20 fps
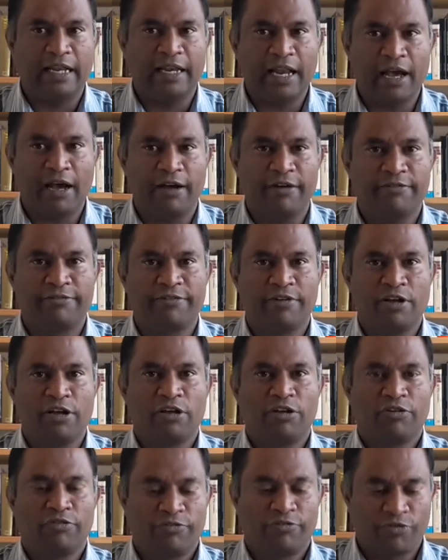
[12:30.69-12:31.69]
love
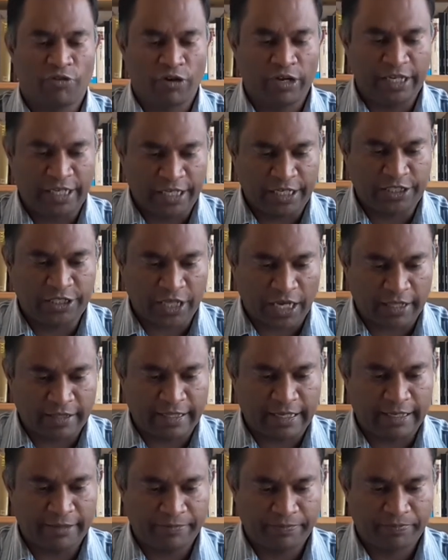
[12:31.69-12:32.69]
for each
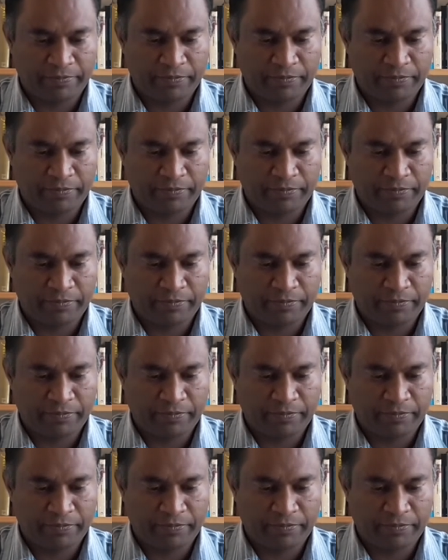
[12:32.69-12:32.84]
other.